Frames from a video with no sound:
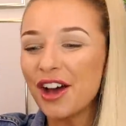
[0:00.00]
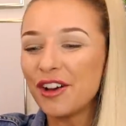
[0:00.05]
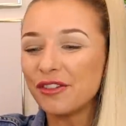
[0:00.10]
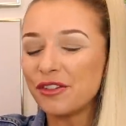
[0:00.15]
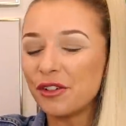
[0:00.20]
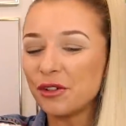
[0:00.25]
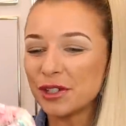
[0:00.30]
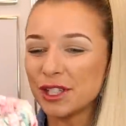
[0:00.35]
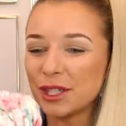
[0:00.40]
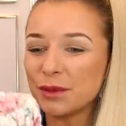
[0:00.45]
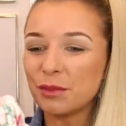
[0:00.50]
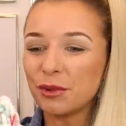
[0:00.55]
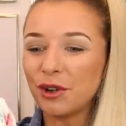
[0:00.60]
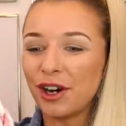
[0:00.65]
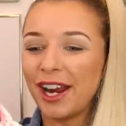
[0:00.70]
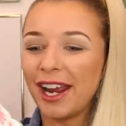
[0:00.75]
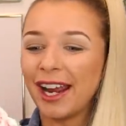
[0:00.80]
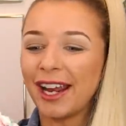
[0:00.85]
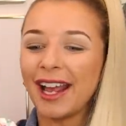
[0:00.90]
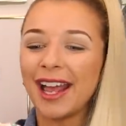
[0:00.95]
for
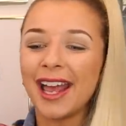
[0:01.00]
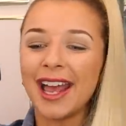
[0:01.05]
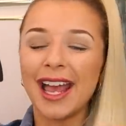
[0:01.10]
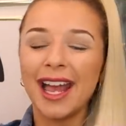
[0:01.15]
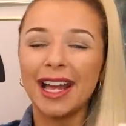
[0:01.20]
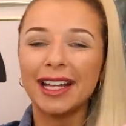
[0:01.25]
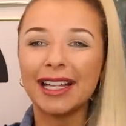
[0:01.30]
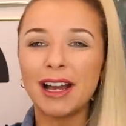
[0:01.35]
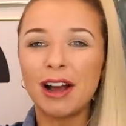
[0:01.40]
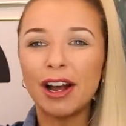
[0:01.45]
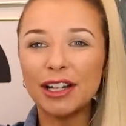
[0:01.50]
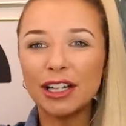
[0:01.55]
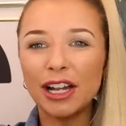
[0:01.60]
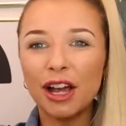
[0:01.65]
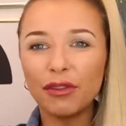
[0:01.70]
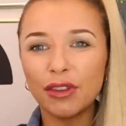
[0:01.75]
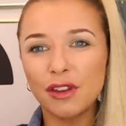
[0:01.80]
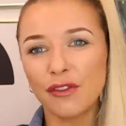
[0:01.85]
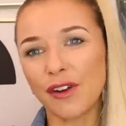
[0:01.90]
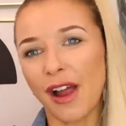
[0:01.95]
spring. Now, I
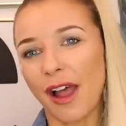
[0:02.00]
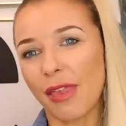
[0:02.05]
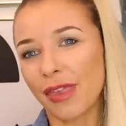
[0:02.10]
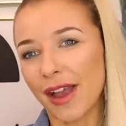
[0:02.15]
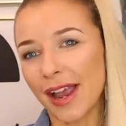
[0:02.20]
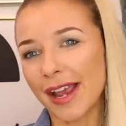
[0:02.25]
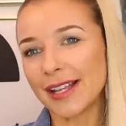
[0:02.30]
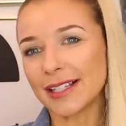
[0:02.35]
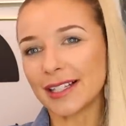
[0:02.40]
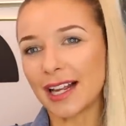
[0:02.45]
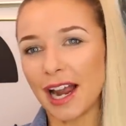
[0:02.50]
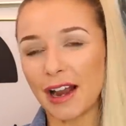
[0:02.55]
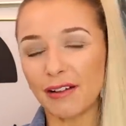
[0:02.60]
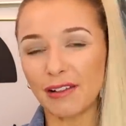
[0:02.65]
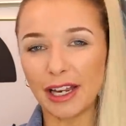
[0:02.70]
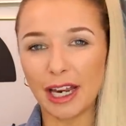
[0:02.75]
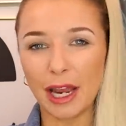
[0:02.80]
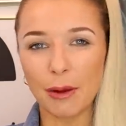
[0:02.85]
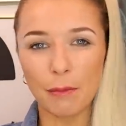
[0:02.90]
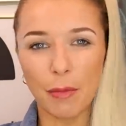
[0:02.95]
love the fact that it's kind
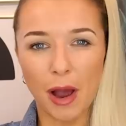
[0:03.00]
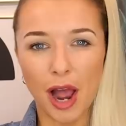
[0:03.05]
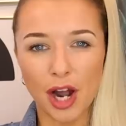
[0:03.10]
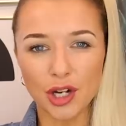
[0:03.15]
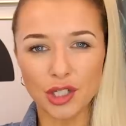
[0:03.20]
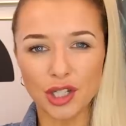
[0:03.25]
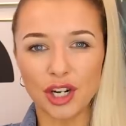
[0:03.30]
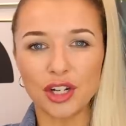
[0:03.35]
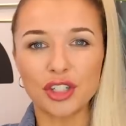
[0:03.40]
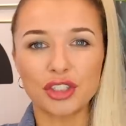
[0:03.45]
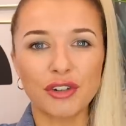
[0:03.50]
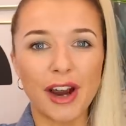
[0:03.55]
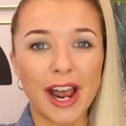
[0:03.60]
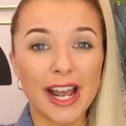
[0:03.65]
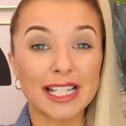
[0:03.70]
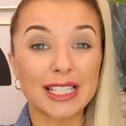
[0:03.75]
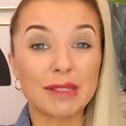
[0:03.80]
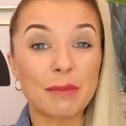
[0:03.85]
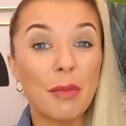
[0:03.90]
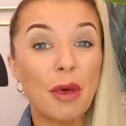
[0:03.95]
of like a bardot
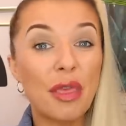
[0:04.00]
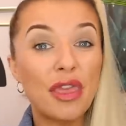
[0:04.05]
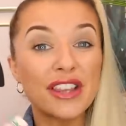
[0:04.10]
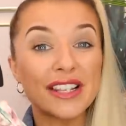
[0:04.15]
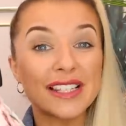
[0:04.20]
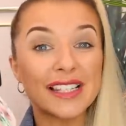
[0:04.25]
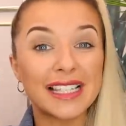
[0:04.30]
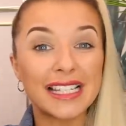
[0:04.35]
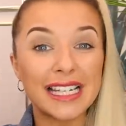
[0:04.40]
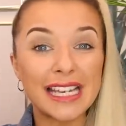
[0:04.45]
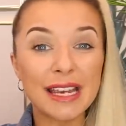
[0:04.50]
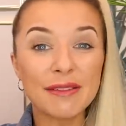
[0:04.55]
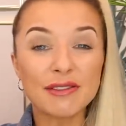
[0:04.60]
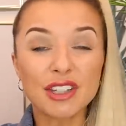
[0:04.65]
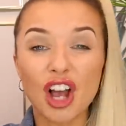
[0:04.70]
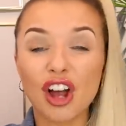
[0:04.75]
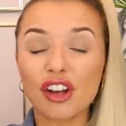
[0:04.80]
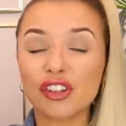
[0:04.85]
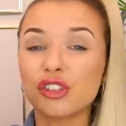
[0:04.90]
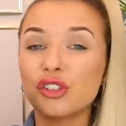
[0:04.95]
dress, but the
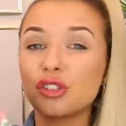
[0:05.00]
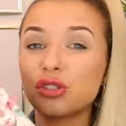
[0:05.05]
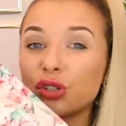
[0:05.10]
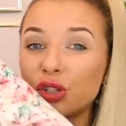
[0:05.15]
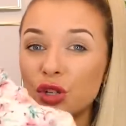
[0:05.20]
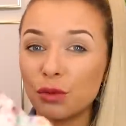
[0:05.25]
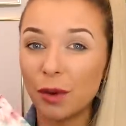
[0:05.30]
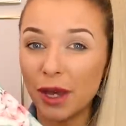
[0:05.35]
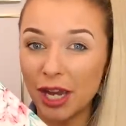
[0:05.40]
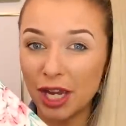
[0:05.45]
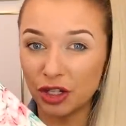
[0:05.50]
sleeves are super